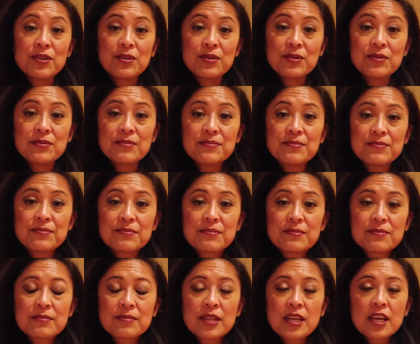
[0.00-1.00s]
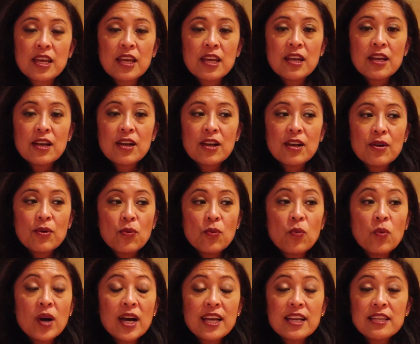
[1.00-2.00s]
you,
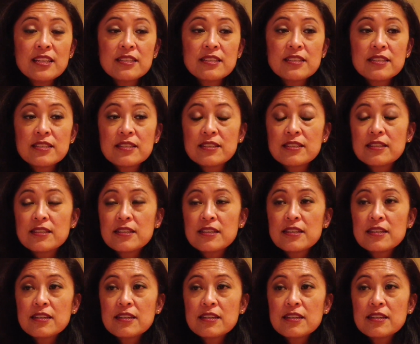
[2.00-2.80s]
what